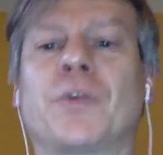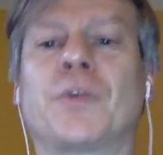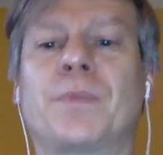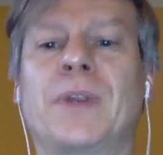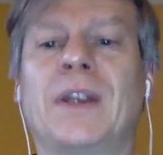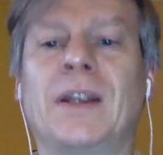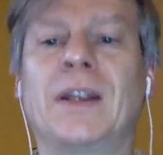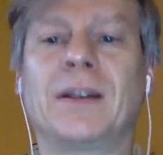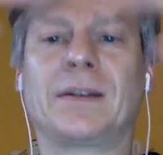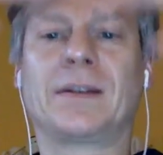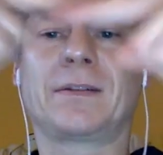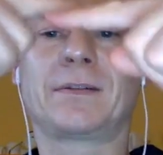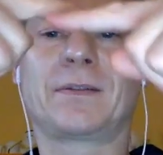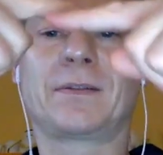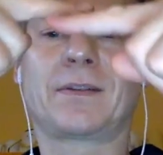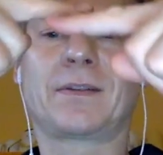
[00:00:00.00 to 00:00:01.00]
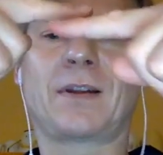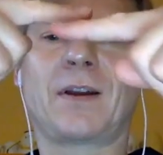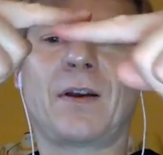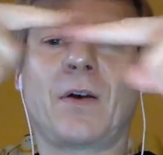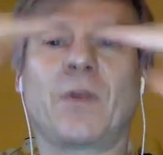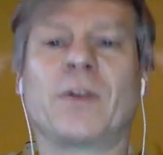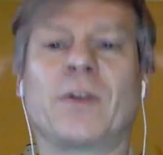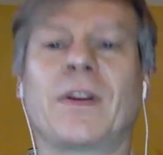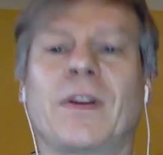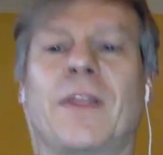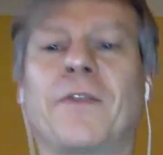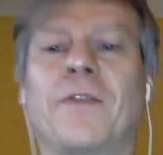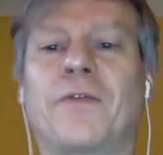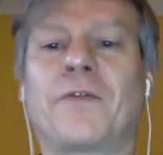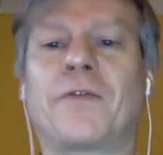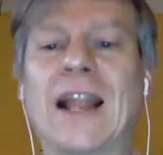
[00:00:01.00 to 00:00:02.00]
be,
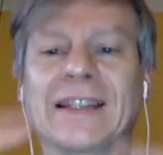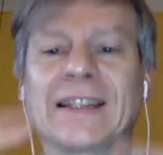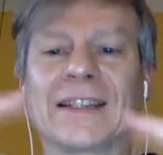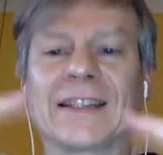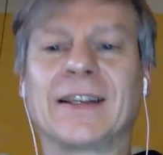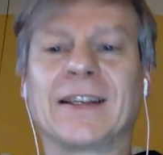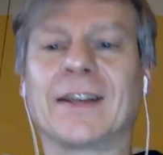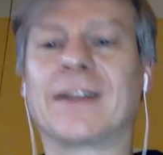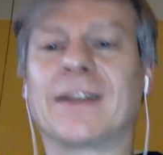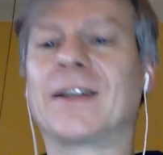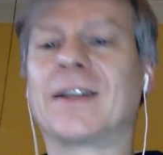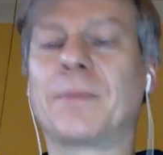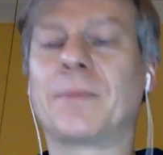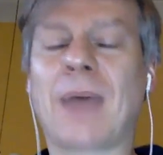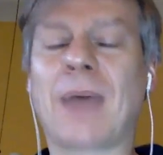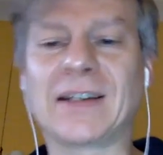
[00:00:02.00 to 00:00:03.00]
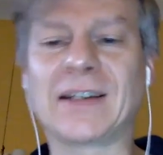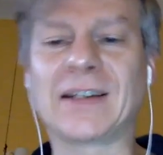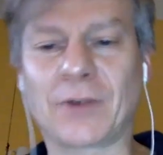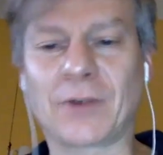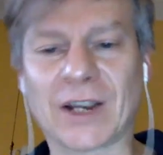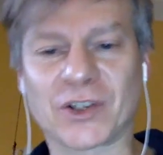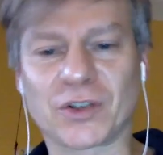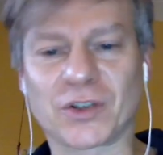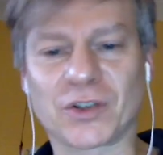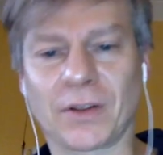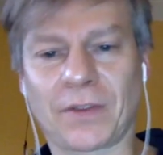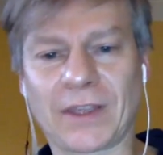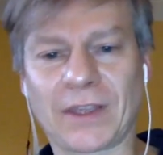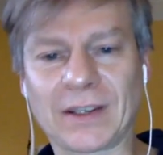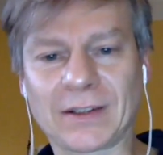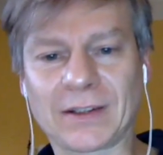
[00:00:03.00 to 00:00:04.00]
the friends is a bi-directional
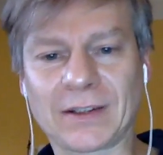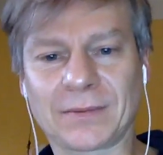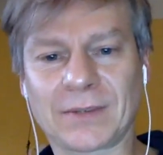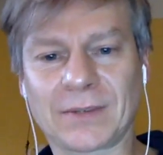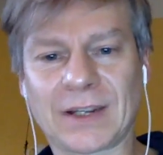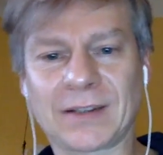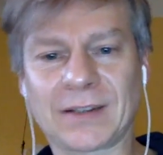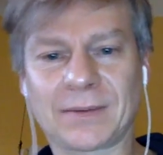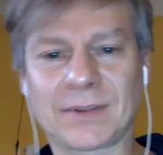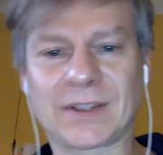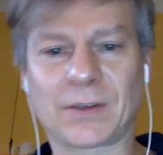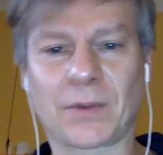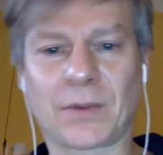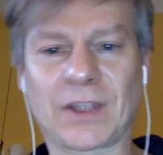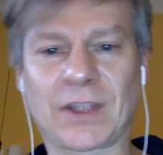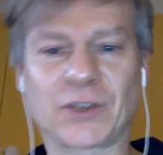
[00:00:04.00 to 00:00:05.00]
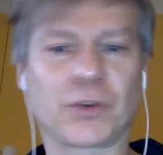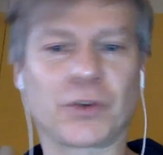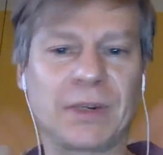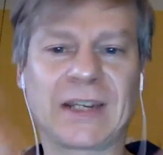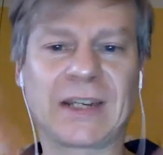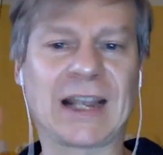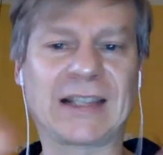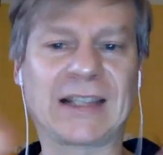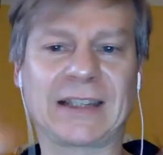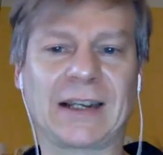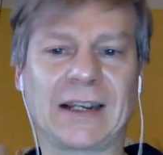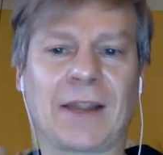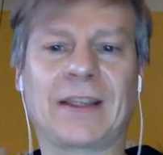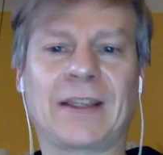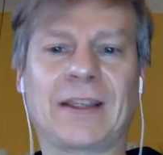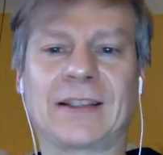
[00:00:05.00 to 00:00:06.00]
thing. Yeah? So that should be tested
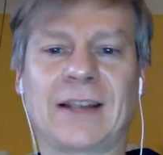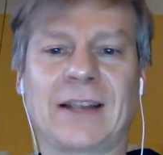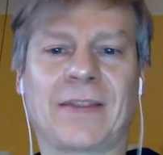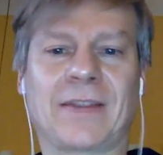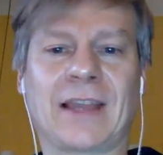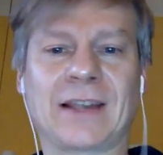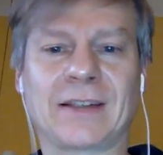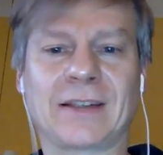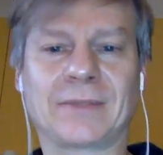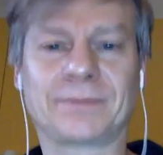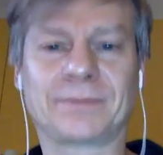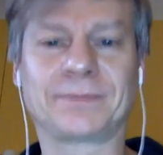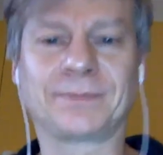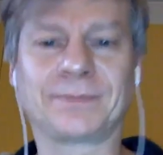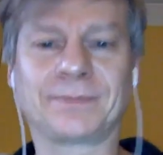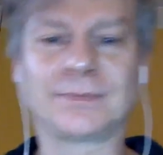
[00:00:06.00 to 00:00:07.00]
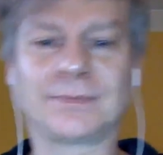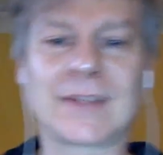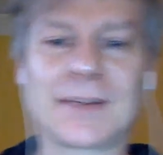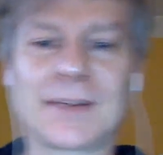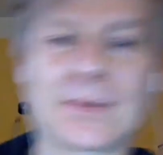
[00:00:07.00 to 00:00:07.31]
and things like that. Yeah?